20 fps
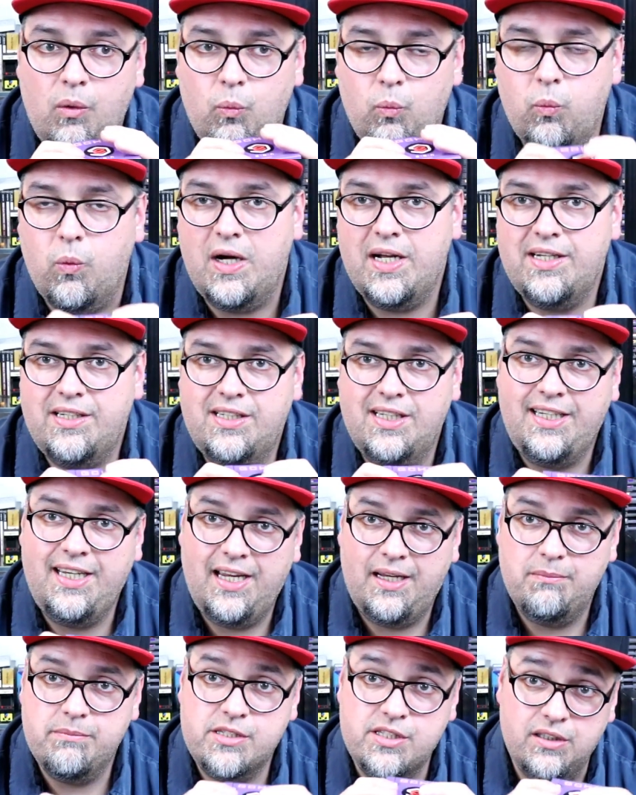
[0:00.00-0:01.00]
what the
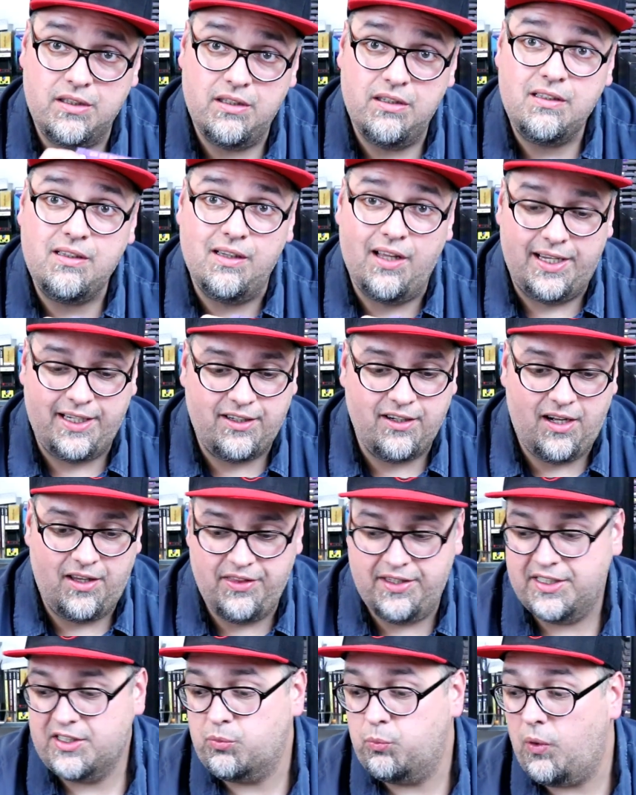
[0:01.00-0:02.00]
games look like
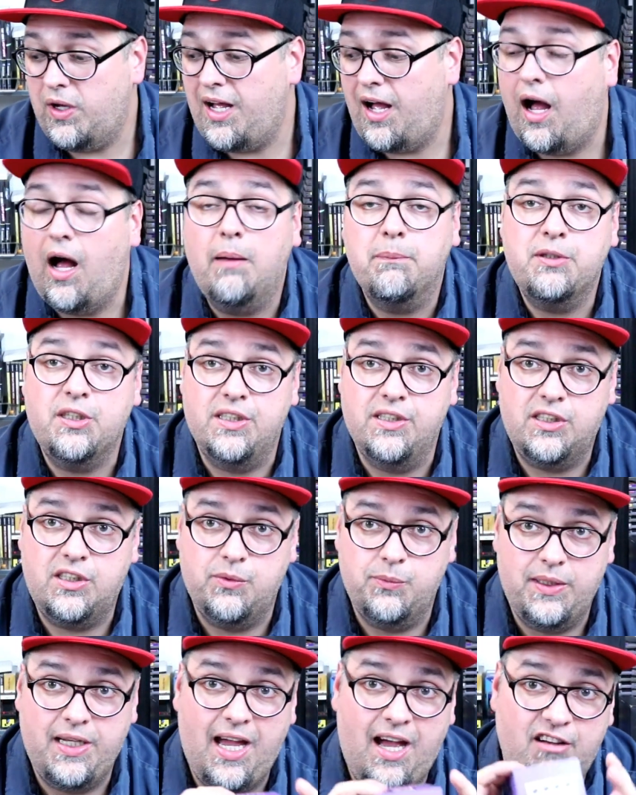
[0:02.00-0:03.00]
on this? What options
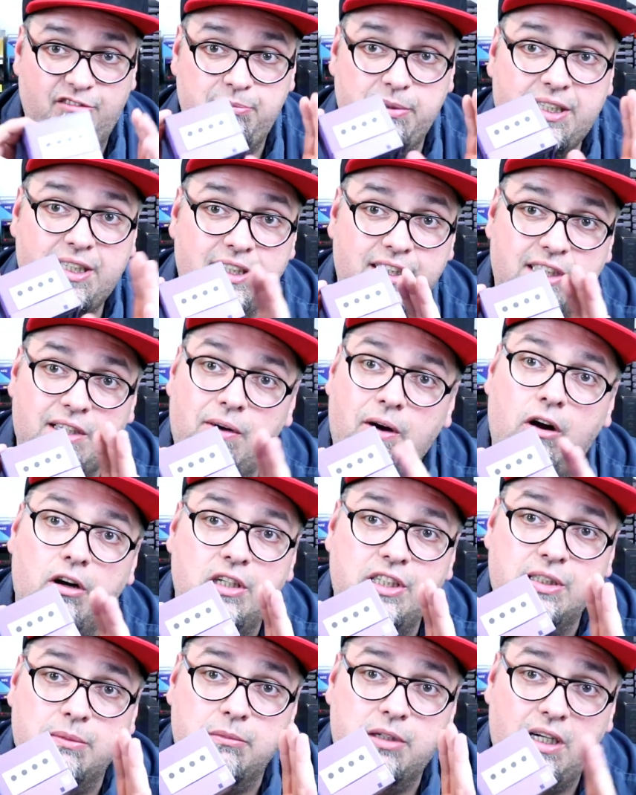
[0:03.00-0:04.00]
do we have? Because there
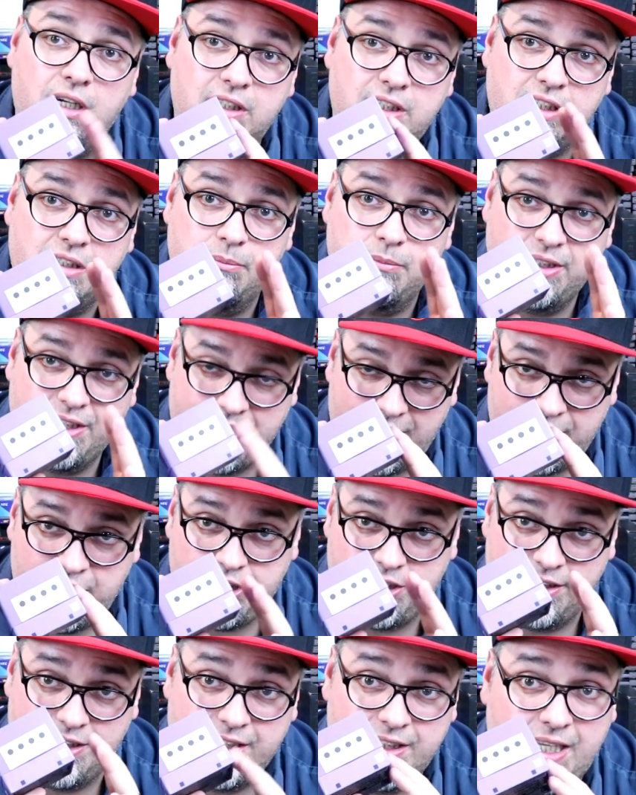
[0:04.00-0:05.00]
are some
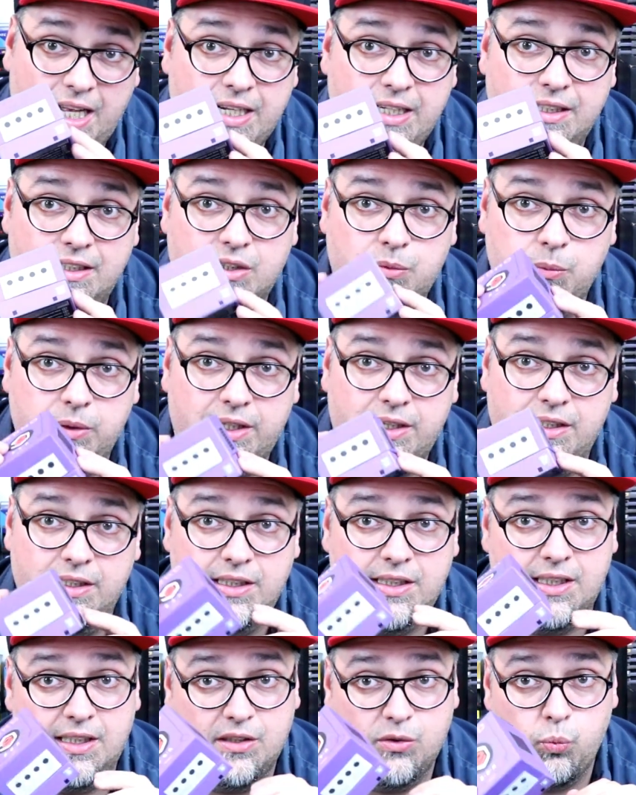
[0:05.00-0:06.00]
customization settings with
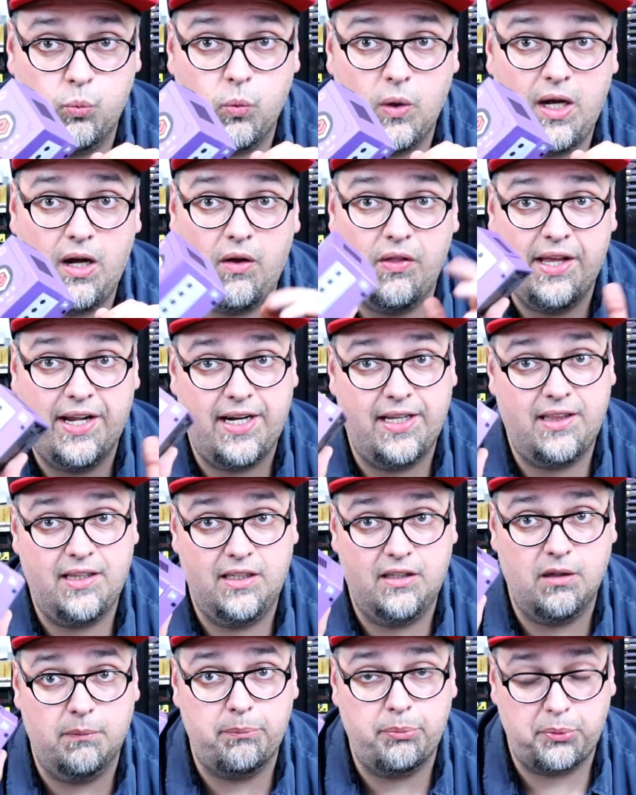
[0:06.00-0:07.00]
this as well that I
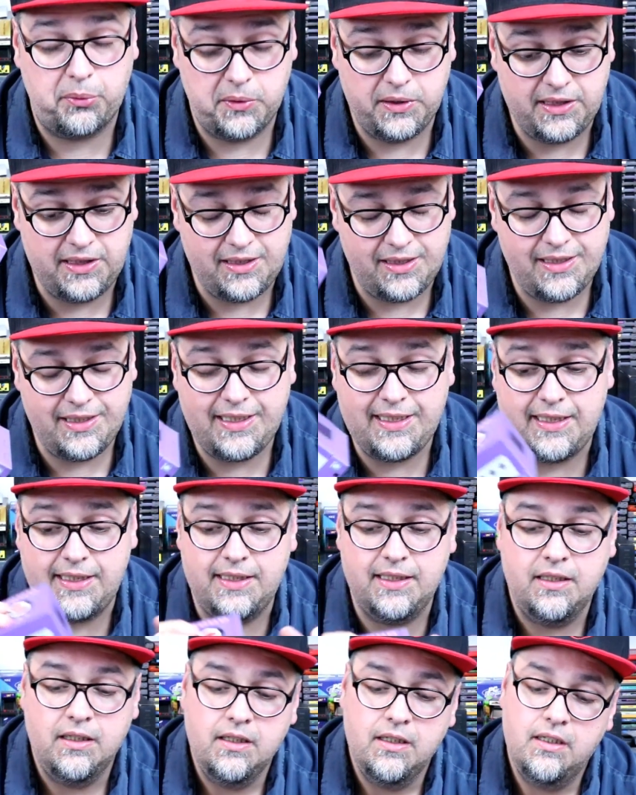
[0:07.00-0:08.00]
think are pretty
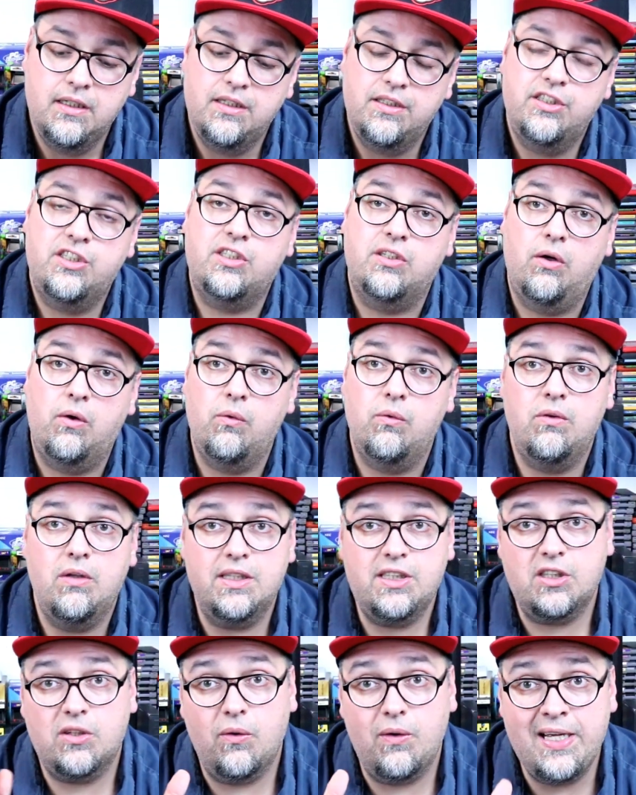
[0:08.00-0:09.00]
neat. So
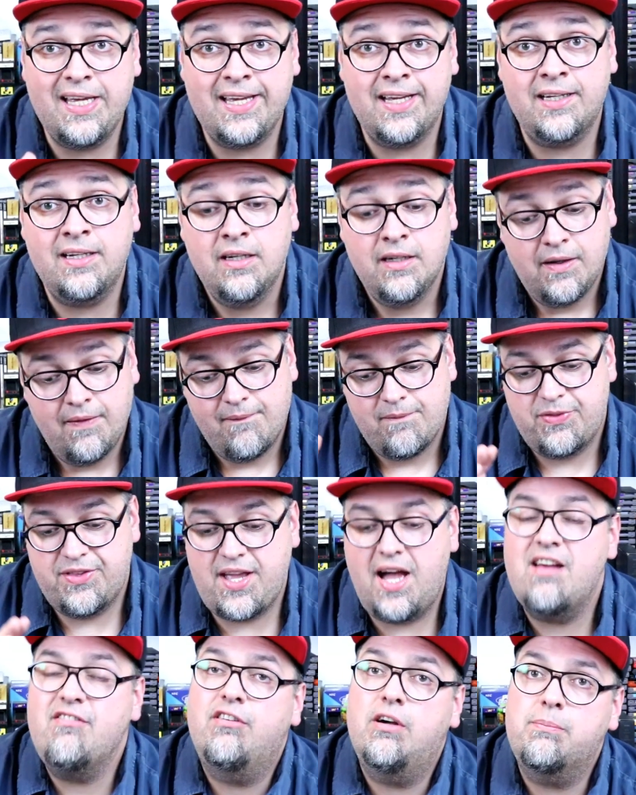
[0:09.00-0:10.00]
let's go ahead,
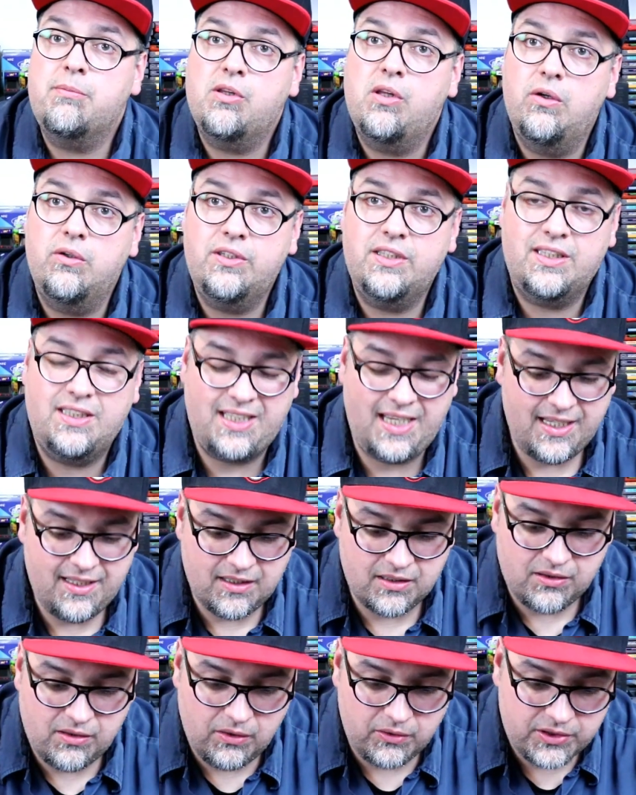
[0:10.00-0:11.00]
dive up close,
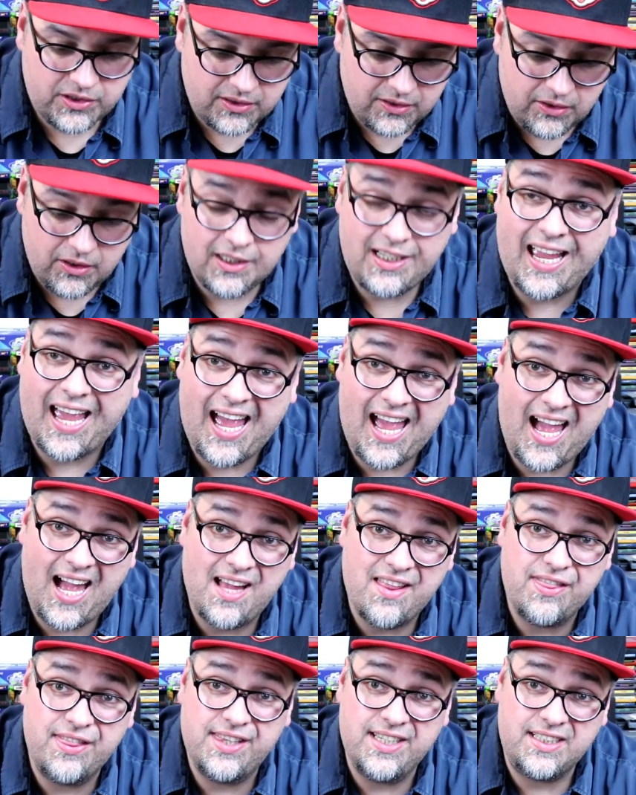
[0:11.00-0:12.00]
take a close look
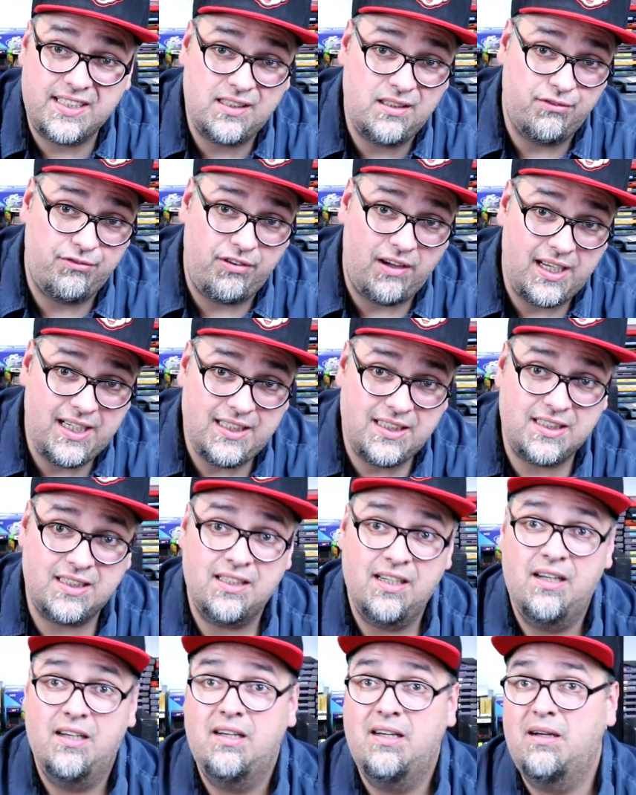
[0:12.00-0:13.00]
at this
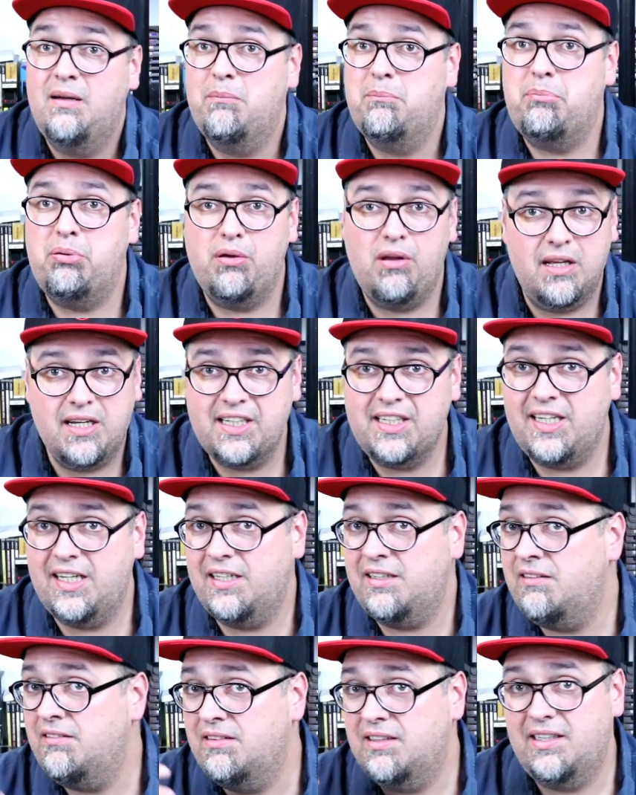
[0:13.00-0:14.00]
device, plug it
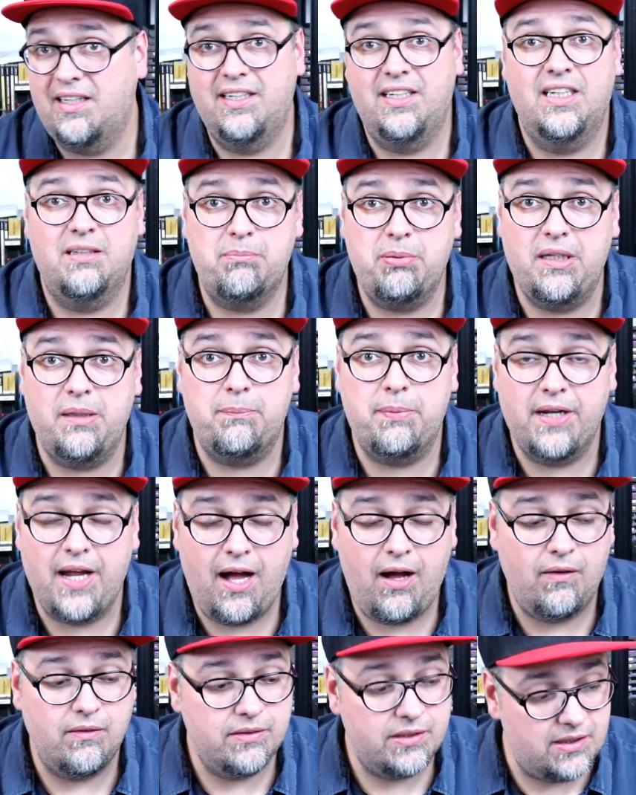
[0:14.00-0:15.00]
in, and then peep it
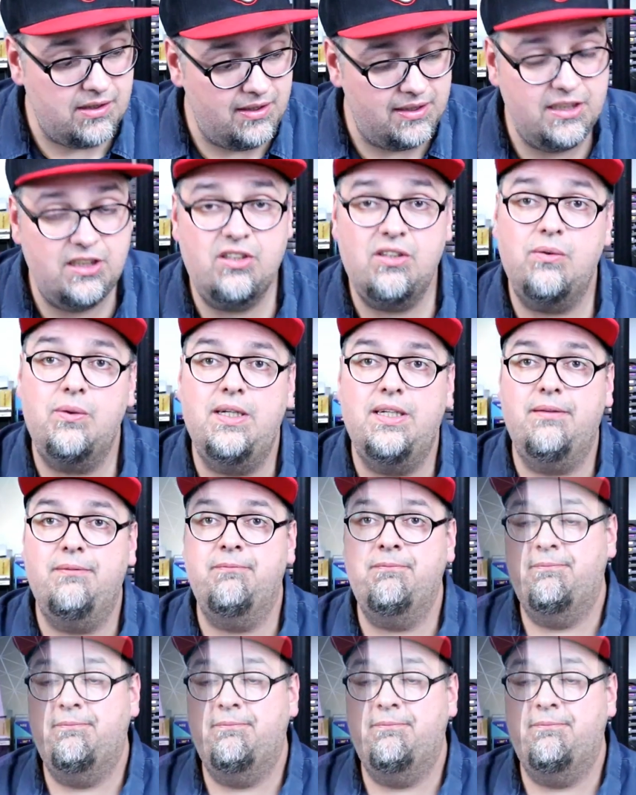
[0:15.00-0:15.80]
out. So let's do it.